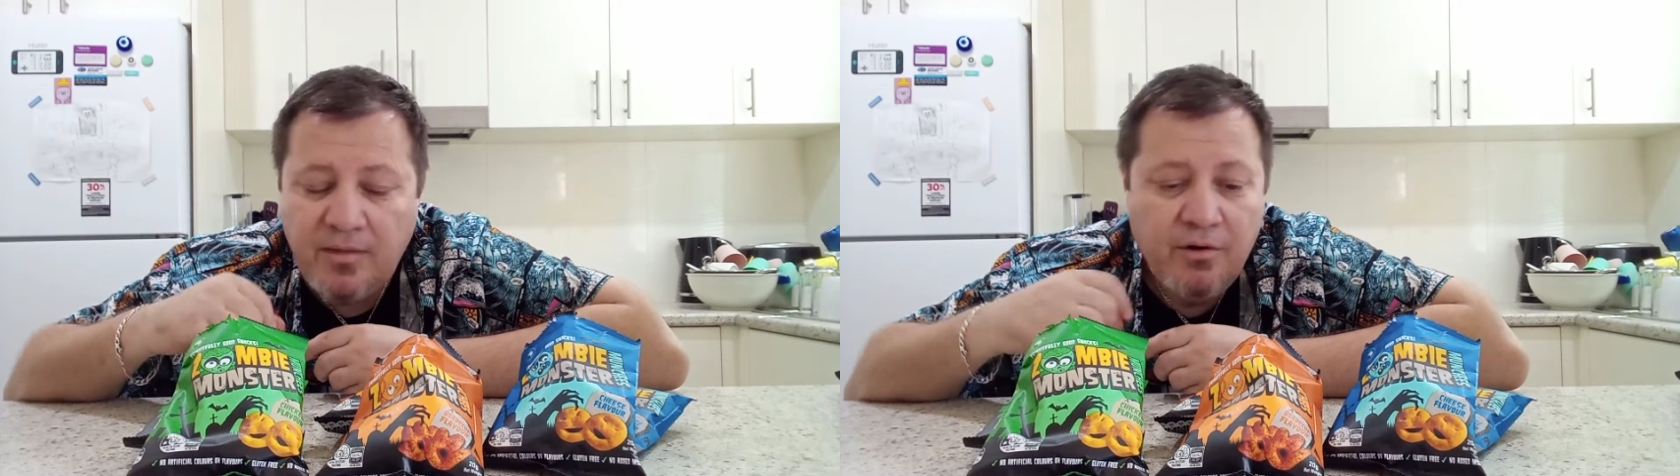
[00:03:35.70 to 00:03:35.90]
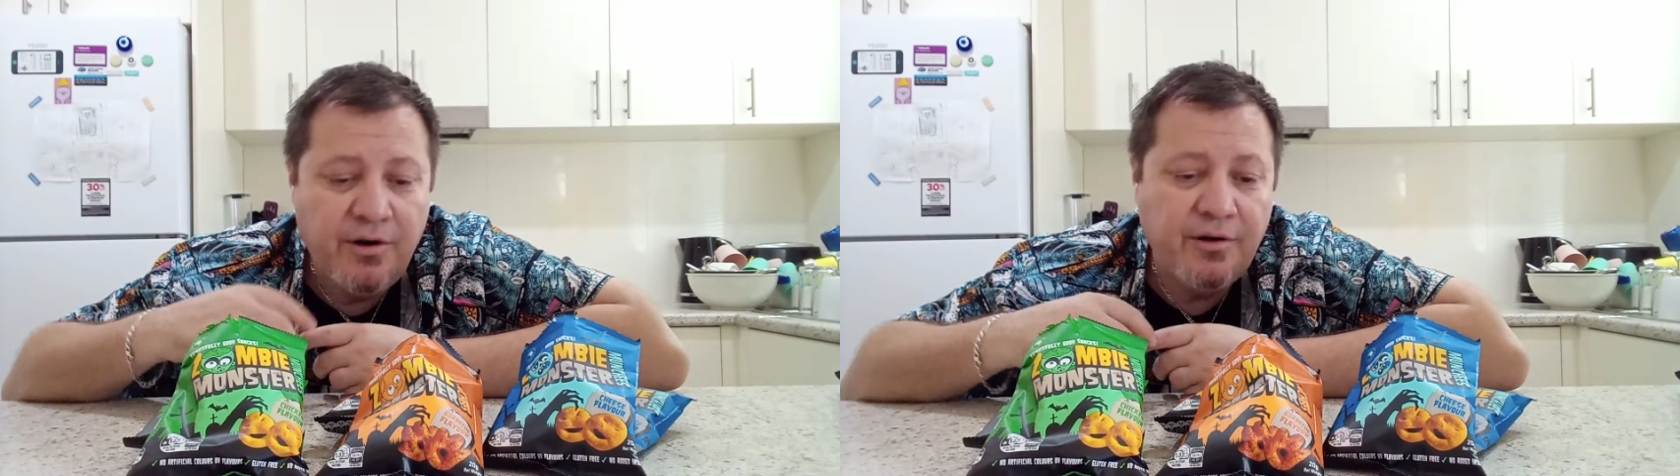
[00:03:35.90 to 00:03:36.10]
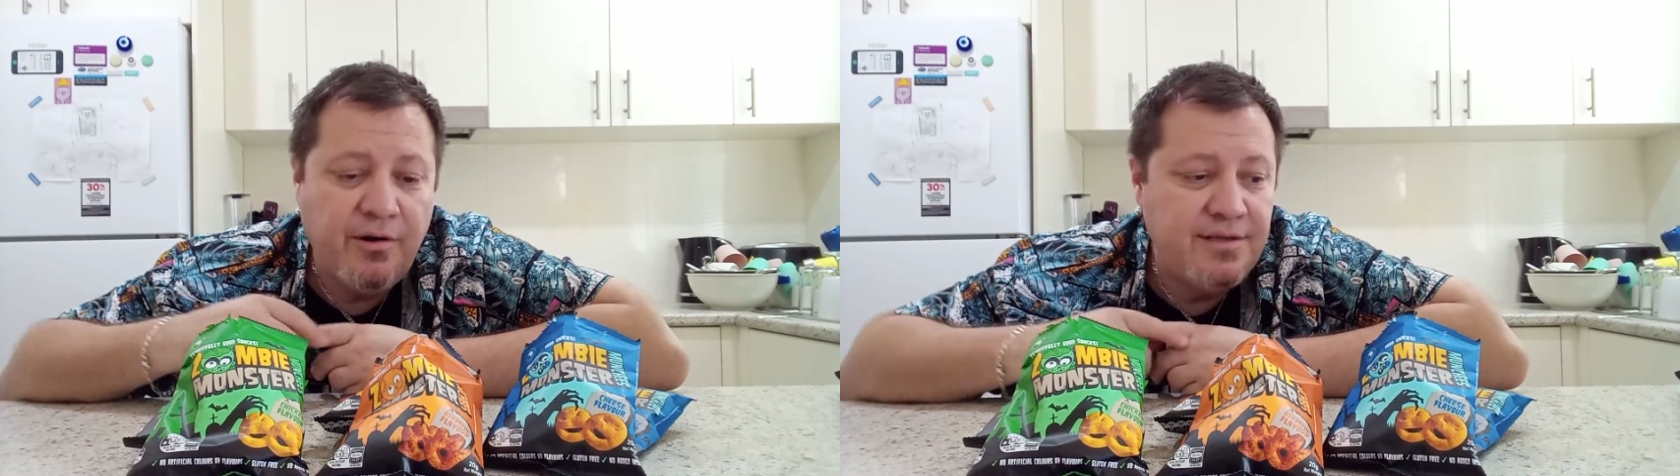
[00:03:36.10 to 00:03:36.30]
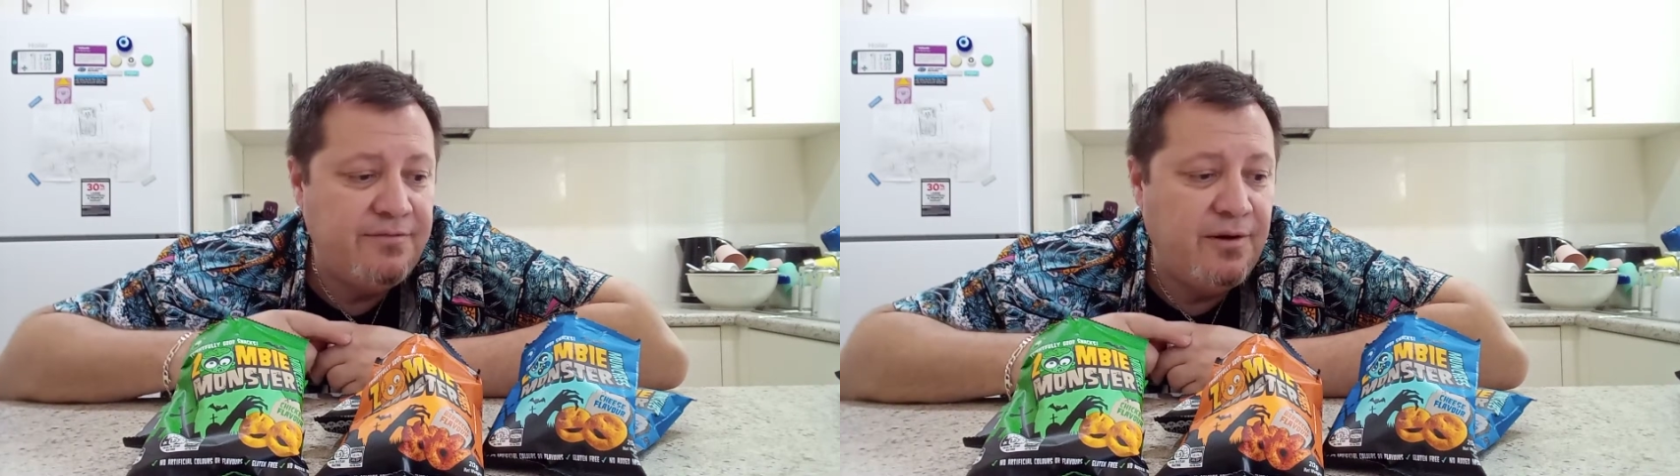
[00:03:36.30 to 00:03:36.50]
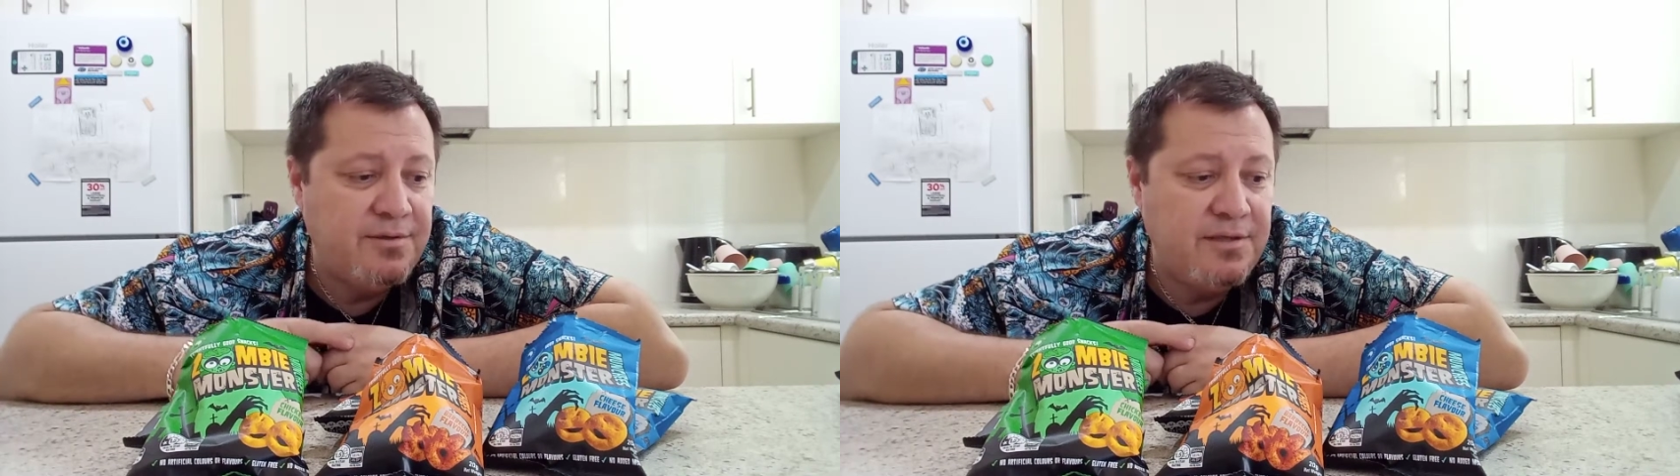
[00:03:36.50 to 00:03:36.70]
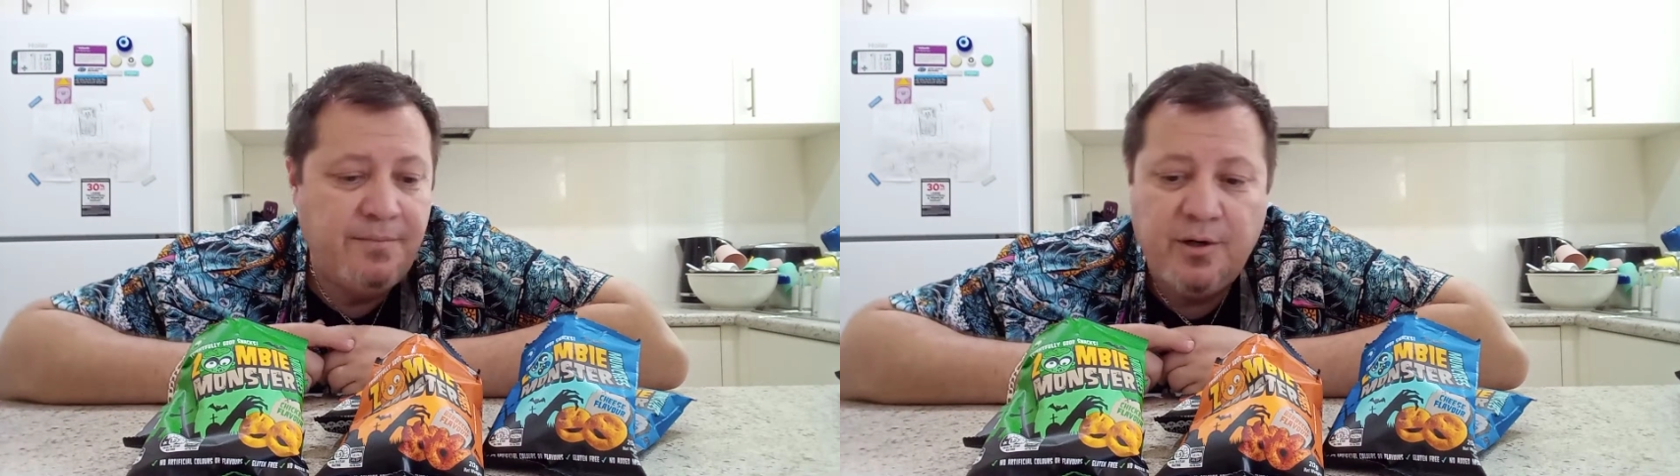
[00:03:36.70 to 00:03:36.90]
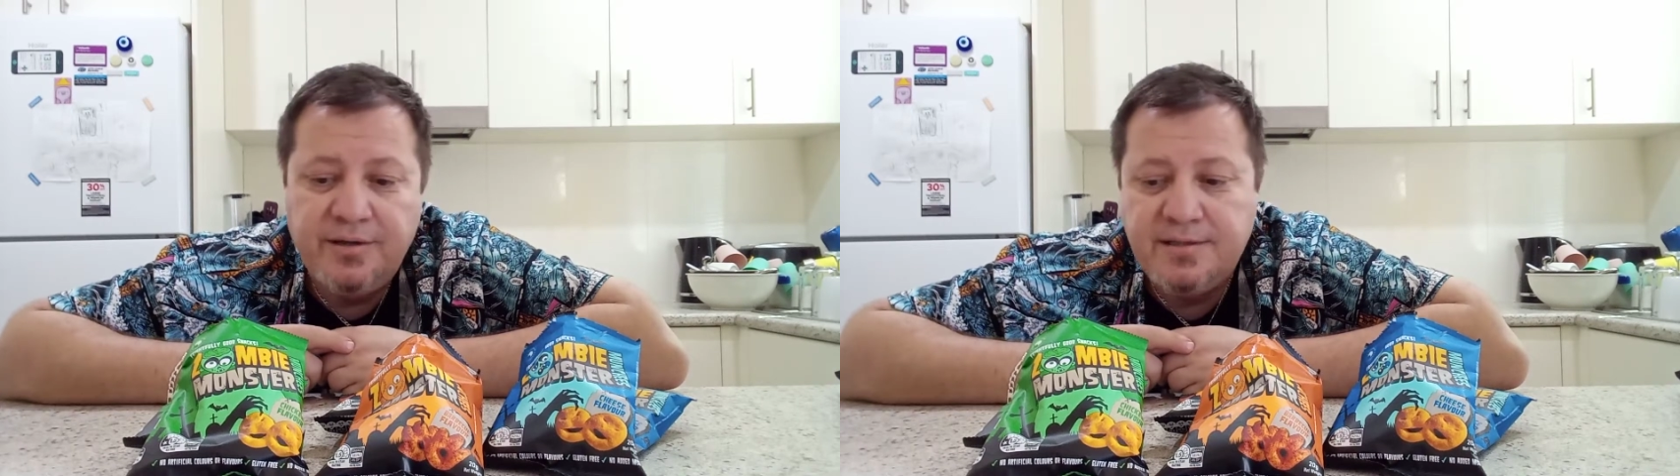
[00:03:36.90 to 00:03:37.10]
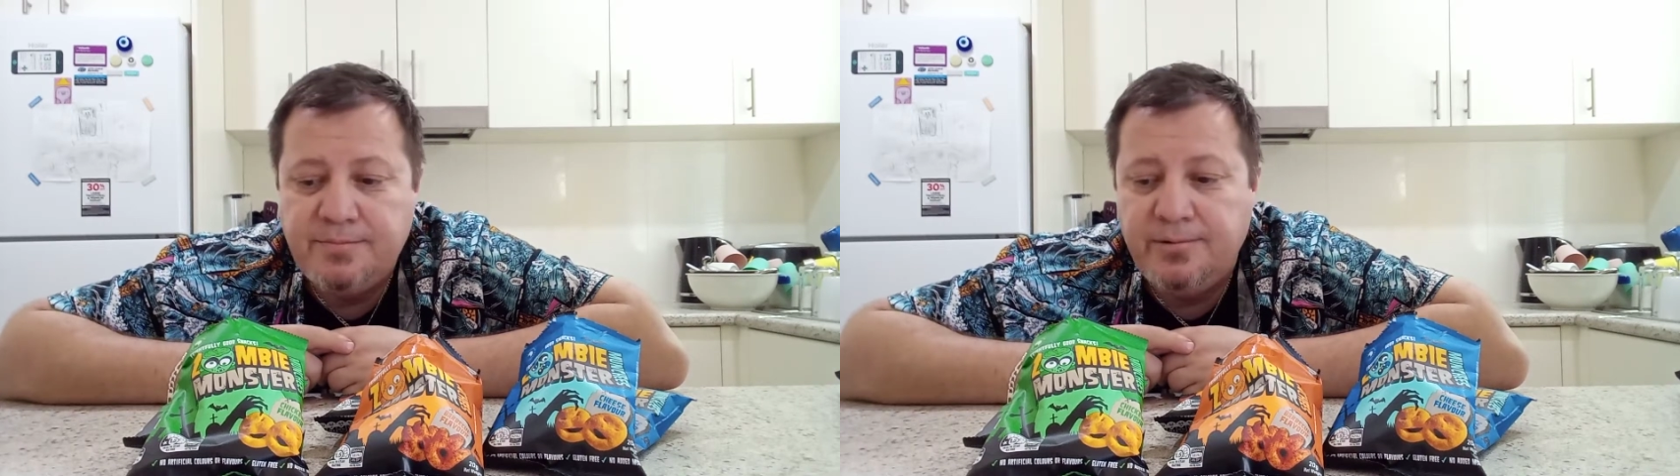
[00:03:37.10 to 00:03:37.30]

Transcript: All right guys, if I was to buy this